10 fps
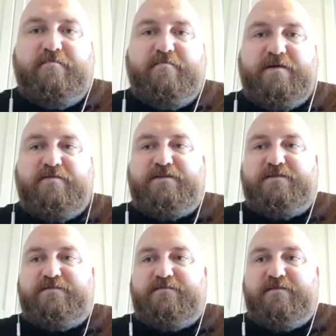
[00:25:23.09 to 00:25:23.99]

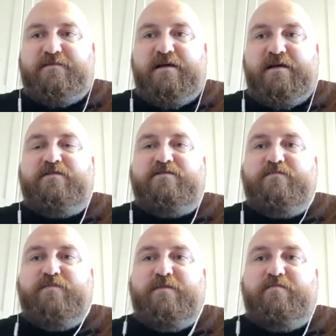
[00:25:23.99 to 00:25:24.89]
because a
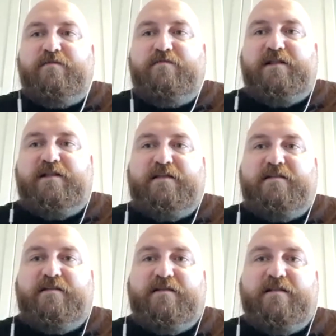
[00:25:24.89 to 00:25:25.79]
lot of people will
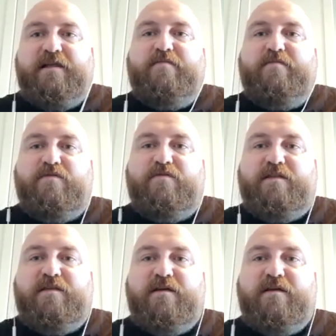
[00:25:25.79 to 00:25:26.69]
then label you
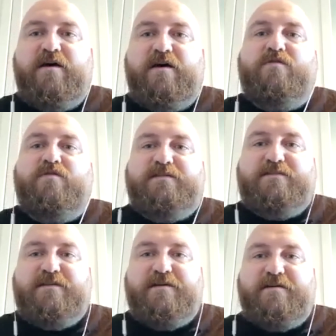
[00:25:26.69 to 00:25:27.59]
with, "Oh,
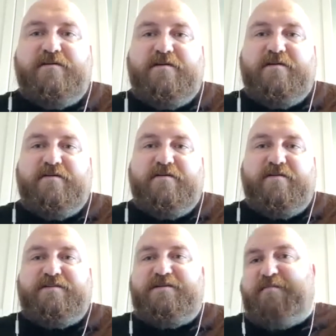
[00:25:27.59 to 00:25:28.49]
that's the
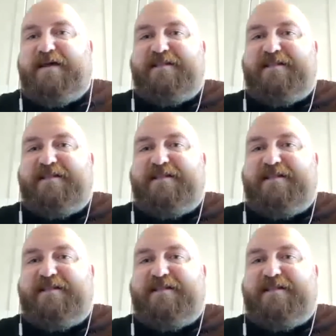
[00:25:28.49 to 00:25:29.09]
crazy man,"